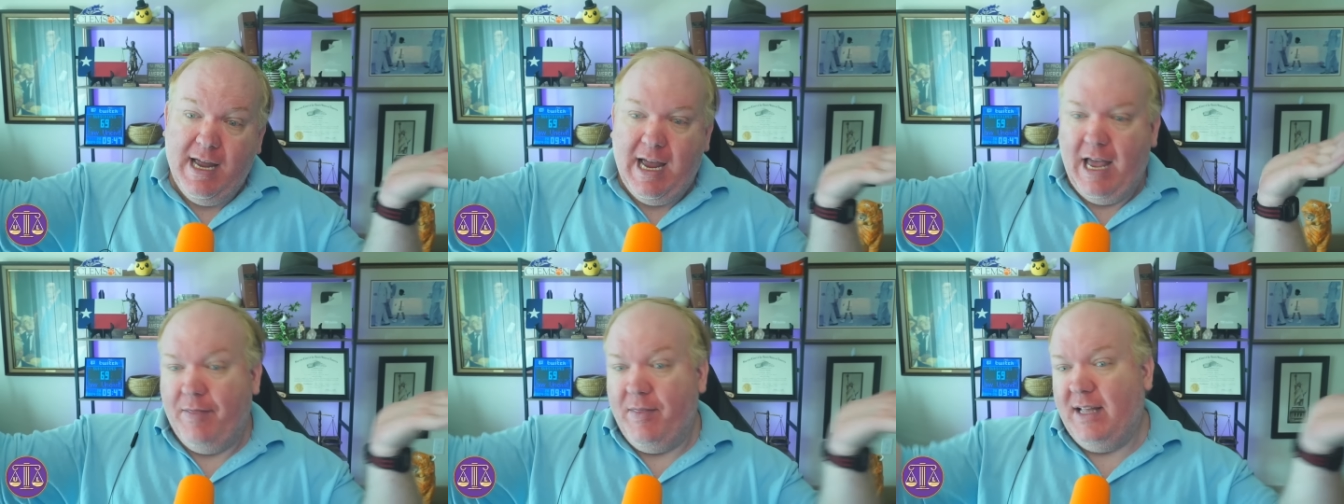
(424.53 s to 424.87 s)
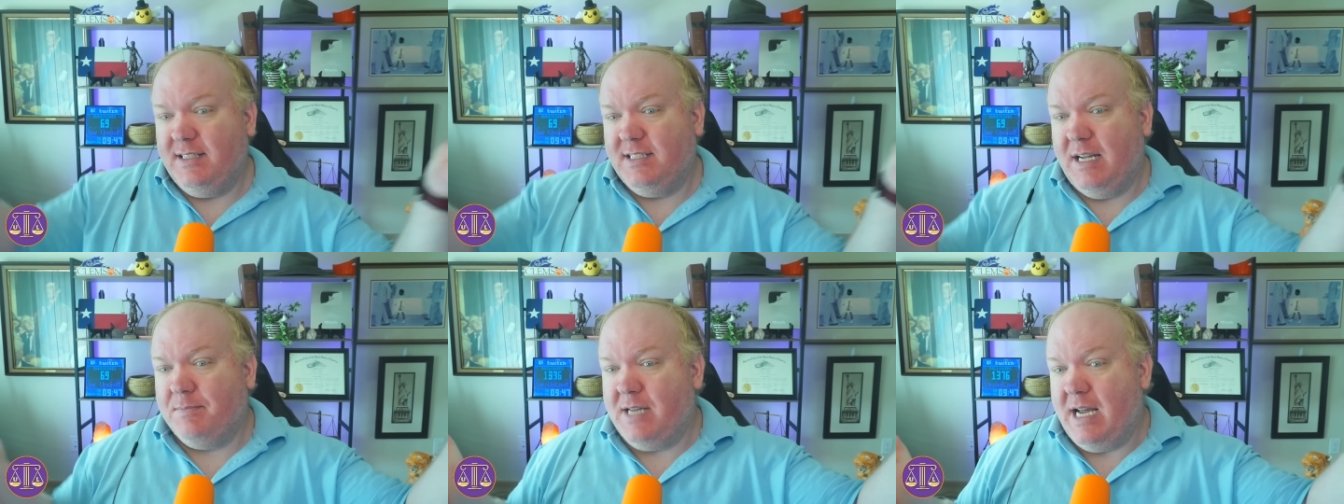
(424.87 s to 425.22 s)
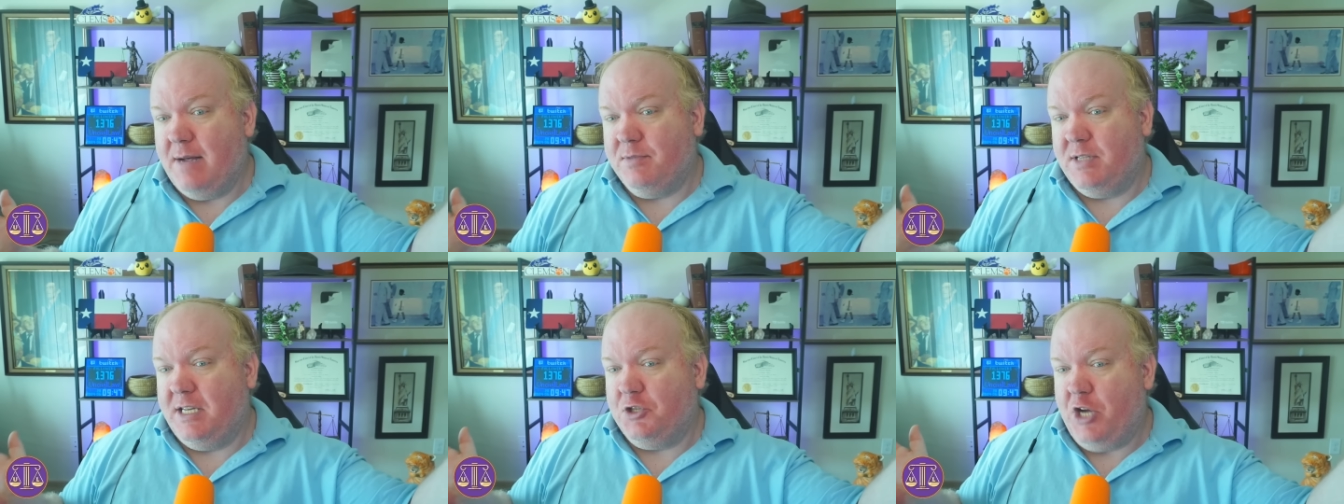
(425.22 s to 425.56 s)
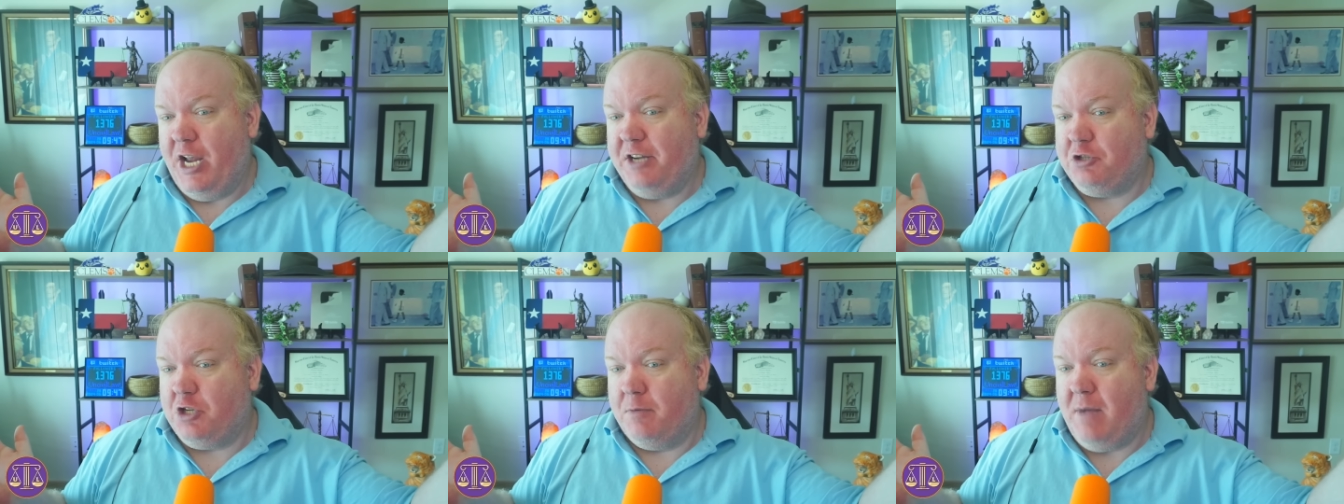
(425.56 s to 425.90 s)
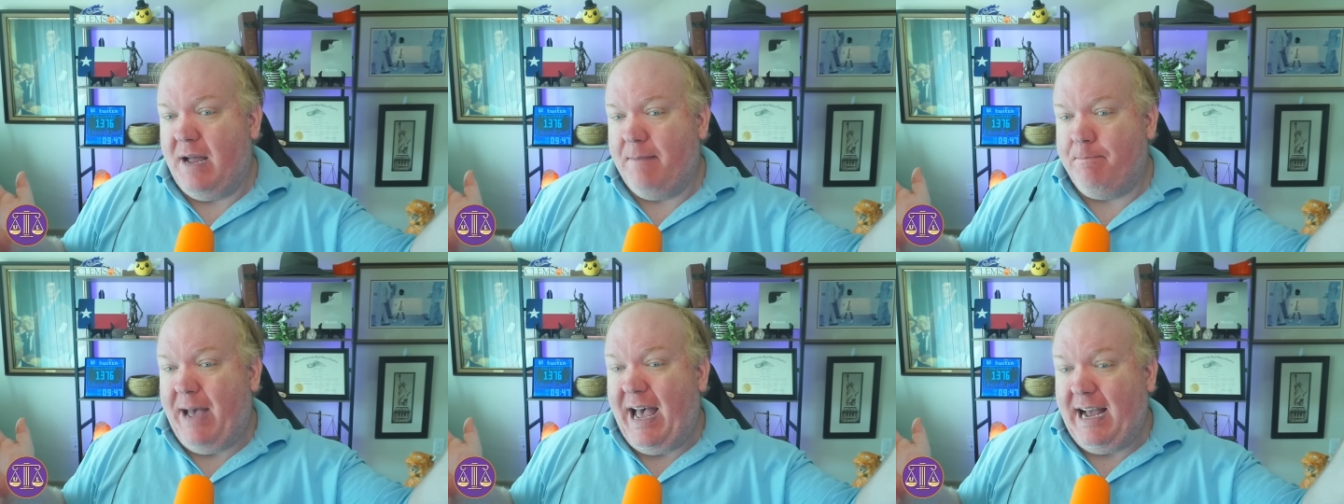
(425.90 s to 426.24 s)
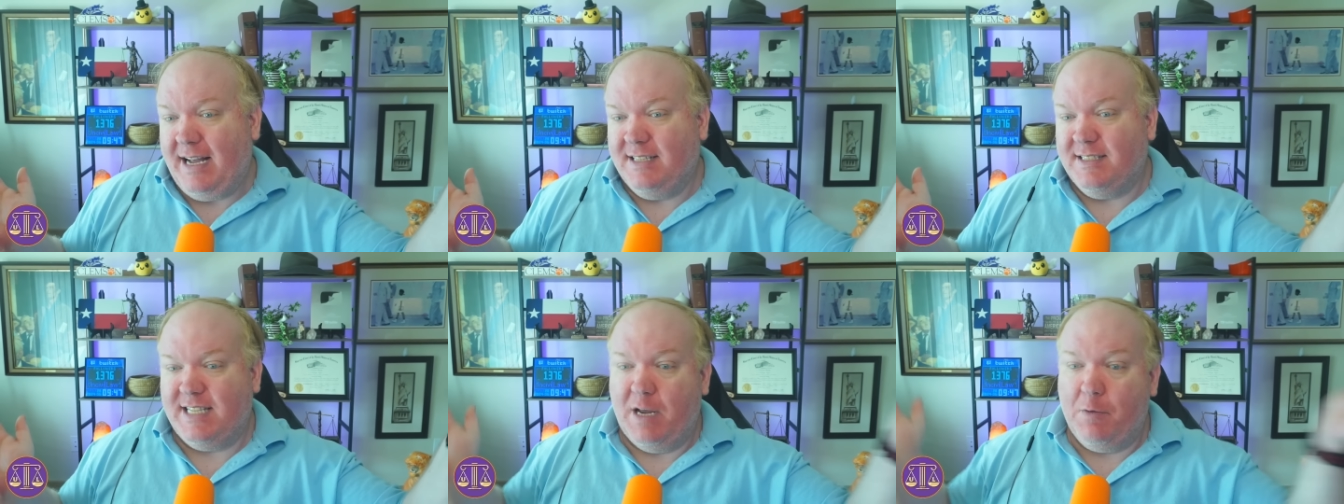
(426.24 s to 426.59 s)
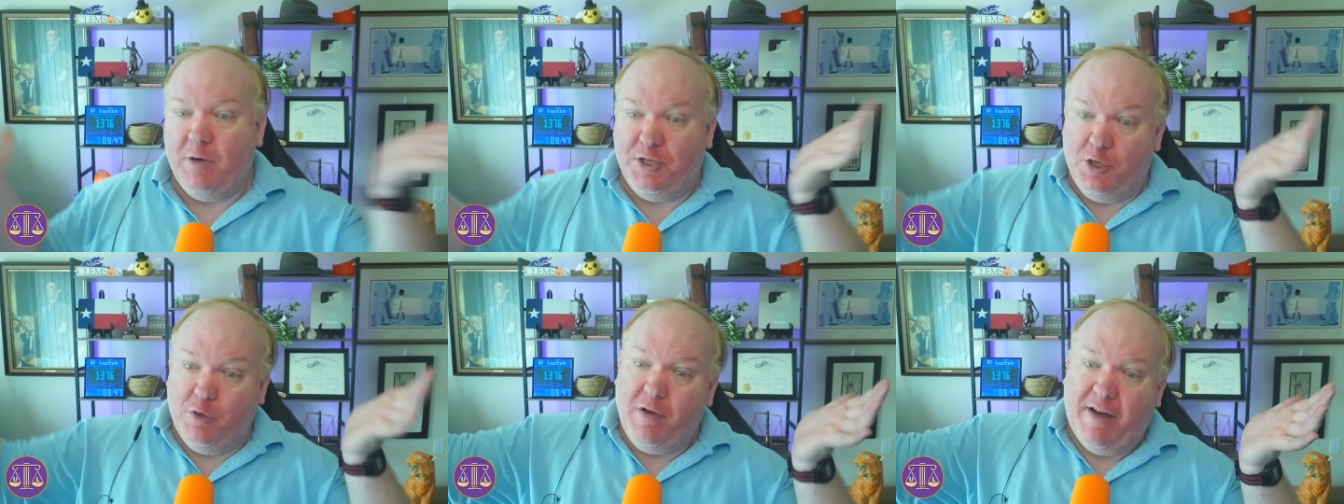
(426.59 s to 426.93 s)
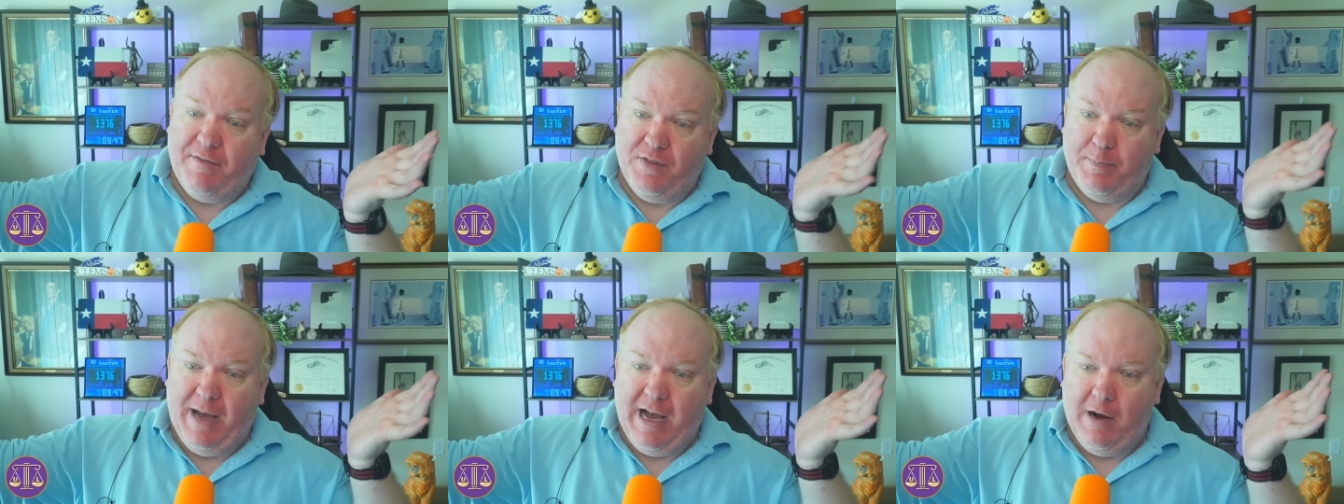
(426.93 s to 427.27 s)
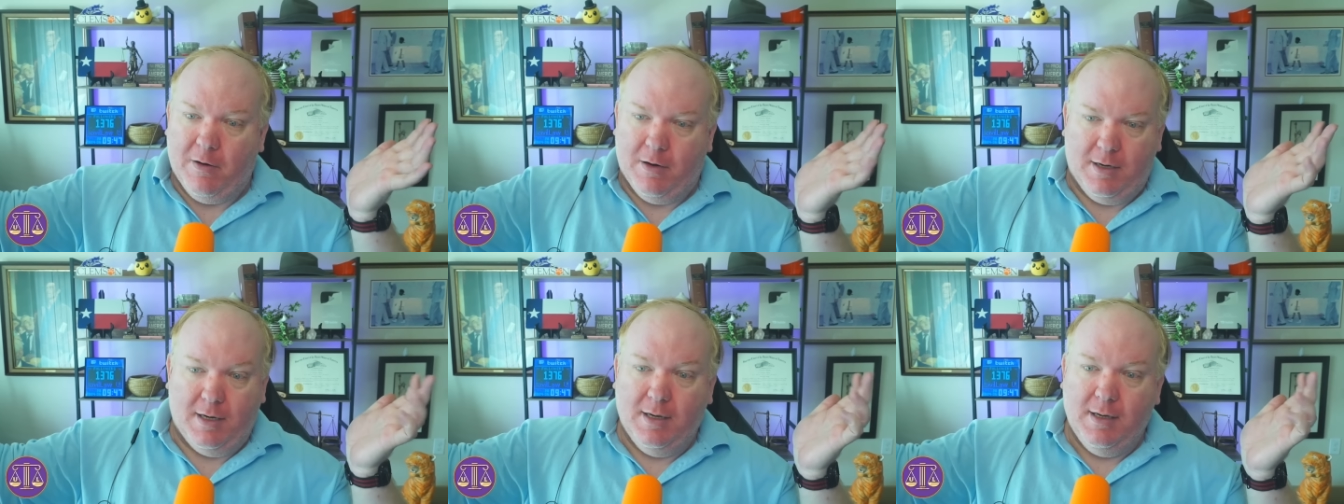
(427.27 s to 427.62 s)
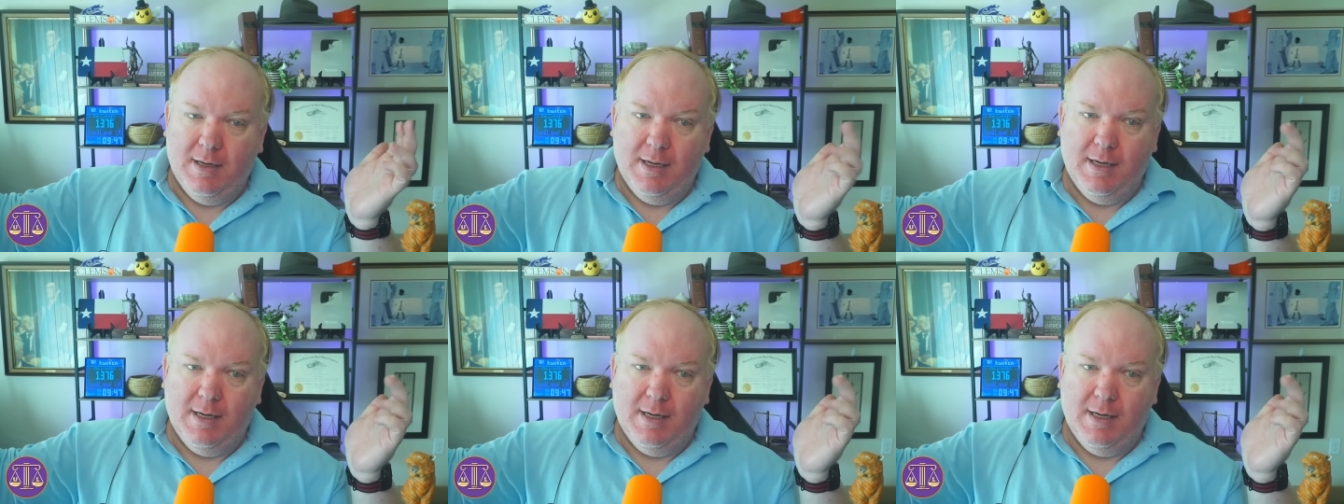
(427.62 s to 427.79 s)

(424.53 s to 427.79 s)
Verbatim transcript: And then sometimes they change their mind back and say we do have the power,